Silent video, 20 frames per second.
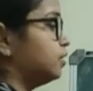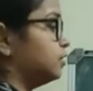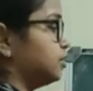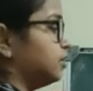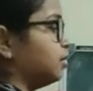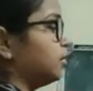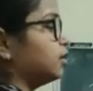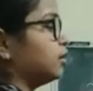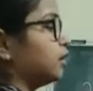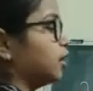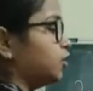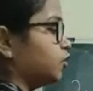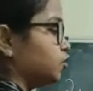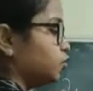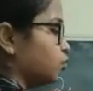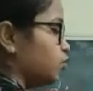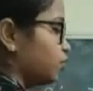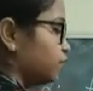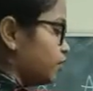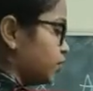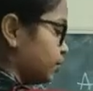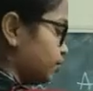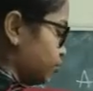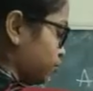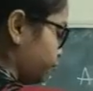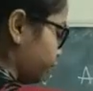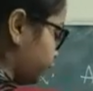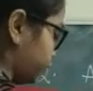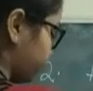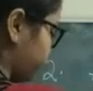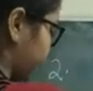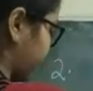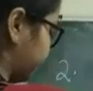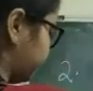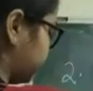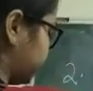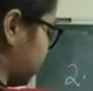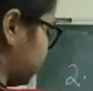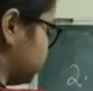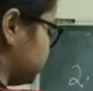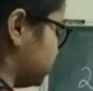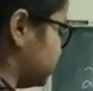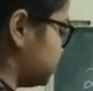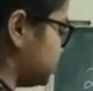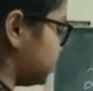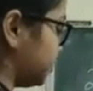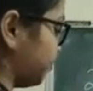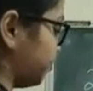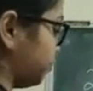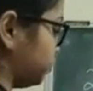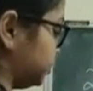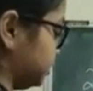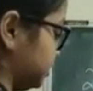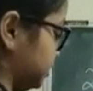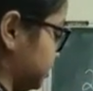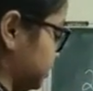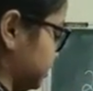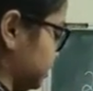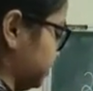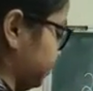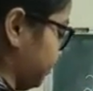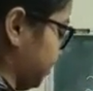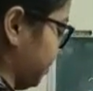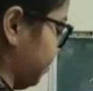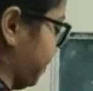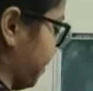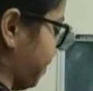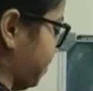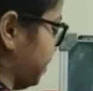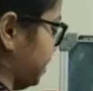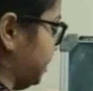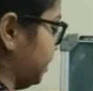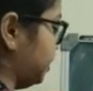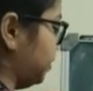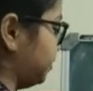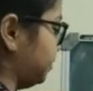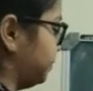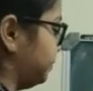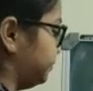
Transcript: The control will move to 5000. Suppose this is main memory